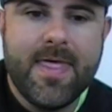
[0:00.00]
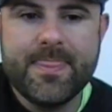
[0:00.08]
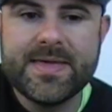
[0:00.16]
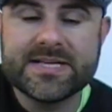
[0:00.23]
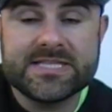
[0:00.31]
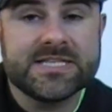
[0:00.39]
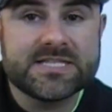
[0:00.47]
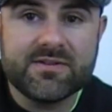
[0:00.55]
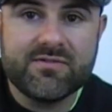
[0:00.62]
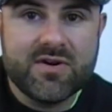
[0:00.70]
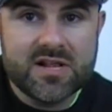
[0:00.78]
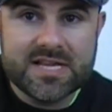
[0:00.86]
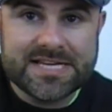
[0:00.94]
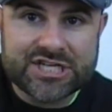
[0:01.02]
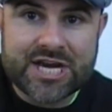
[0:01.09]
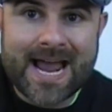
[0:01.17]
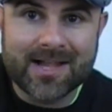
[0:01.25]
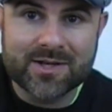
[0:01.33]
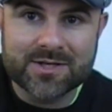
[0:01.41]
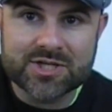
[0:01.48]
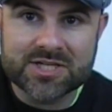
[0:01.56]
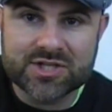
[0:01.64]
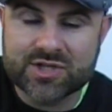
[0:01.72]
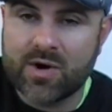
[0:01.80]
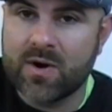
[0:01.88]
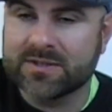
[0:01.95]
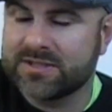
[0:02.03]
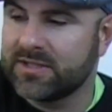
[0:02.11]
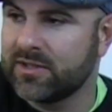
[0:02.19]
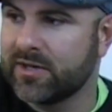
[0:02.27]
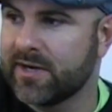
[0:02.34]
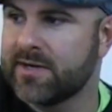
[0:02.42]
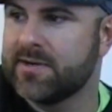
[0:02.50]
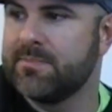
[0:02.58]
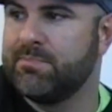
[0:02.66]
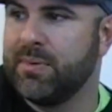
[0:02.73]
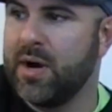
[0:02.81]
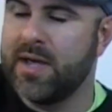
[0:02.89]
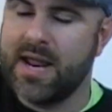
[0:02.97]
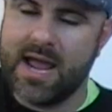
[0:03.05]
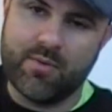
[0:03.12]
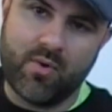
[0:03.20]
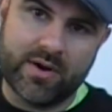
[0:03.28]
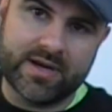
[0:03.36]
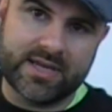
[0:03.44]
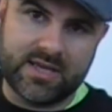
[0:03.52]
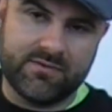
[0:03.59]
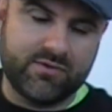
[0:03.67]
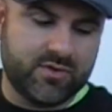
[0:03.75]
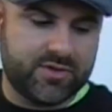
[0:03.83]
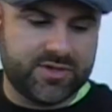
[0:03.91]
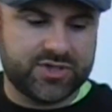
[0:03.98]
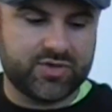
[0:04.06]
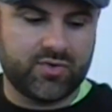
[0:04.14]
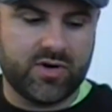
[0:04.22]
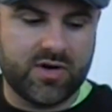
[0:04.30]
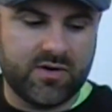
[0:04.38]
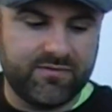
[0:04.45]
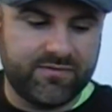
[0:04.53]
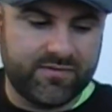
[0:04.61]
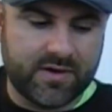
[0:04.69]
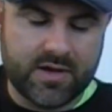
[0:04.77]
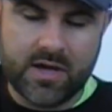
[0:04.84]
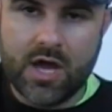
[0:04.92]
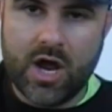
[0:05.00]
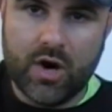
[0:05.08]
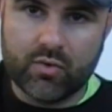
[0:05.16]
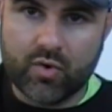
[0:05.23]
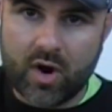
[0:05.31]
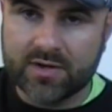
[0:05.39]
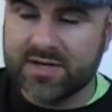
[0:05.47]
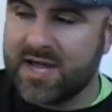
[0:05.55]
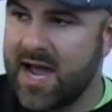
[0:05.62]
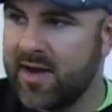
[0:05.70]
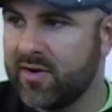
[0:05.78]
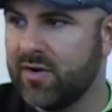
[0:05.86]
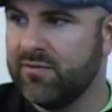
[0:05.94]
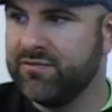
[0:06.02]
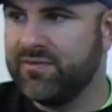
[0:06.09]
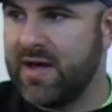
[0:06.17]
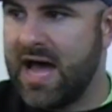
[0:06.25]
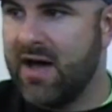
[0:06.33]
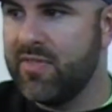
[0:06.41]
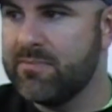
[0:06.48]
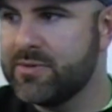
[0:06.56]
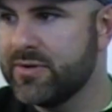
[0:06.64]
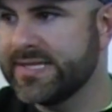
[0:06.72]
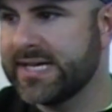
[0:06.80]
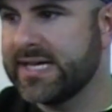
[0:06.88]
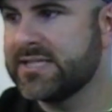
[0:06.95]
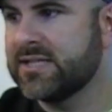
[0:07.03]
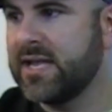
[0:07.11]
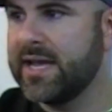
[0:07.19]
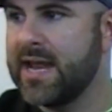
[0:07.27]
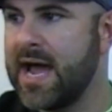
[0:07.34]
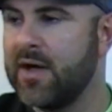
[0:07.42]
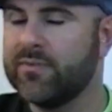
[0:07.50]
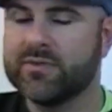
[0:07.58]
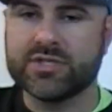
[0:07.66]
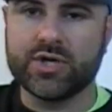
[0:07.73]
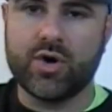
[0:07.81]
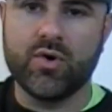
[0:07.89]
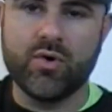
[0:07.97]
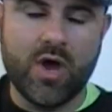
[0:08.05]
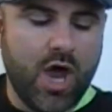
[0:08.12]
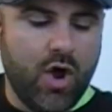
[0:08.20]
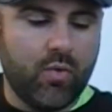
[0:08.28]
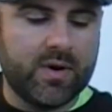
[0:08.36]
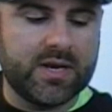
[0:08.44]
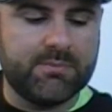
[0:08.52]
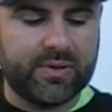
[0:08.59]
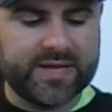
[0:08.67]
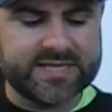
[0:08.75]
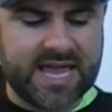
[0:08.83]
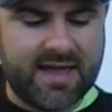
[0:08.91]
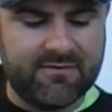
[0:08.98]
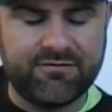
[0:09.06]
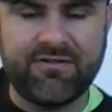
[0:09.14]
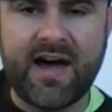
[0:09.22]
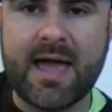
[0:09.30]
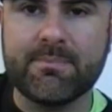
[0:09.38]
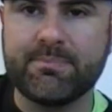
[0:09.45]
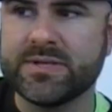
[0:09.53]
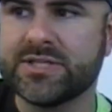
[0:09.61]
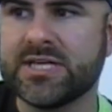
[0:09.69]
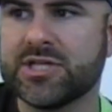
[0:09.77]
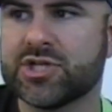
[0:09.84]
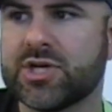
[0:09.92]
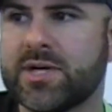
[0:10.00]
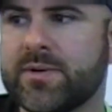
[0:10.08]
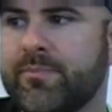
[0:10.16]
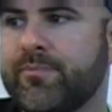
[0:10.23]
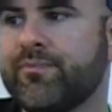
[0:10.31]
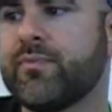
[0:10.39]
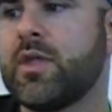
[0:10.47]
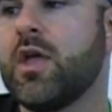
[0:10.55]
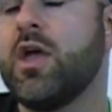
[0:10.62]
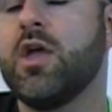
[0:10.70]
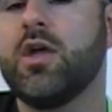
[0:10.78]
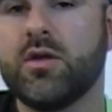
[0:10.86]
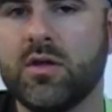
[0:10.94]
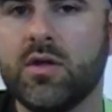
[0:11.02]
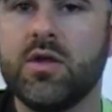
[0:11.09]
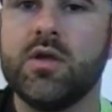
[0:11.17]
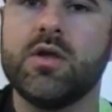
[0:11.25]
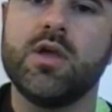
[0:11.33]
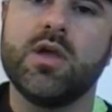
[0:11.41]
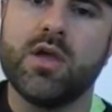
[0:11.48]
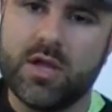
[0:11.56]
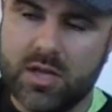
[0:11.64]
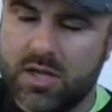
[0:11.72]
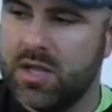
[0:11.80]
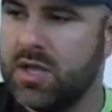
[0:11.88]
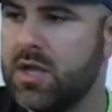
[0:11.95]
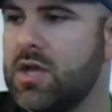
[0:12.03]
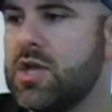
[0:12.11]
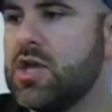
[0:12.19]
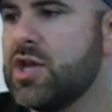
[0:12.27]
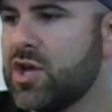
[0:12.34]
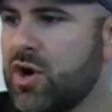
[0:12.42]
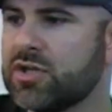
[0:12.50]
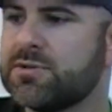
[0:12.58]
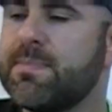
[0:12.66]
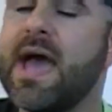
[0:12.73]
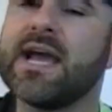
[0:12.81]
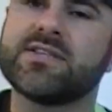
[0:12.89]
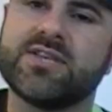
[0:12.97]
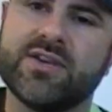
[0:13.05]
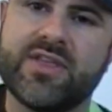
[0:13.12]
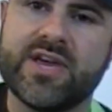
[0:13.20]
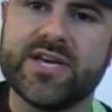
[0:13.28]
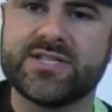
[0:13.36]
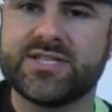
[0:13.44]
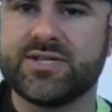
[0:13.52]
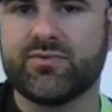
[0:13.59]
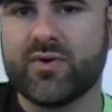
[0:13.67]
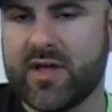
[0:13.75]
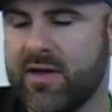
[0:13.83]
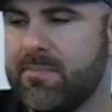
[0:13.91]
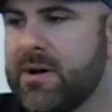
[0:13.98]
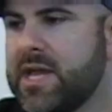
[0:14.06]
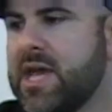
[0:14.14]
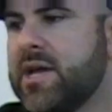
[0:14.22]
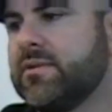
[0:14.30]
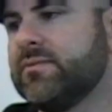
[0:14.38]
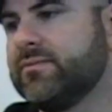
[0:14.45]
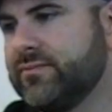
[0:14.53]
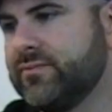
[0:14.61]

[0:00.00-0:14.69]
This is a really challenging song to learn, but I want to give you the sort of rundown of how the music is laid out. So when he plays that 5 position, he goes back to this rhythm again.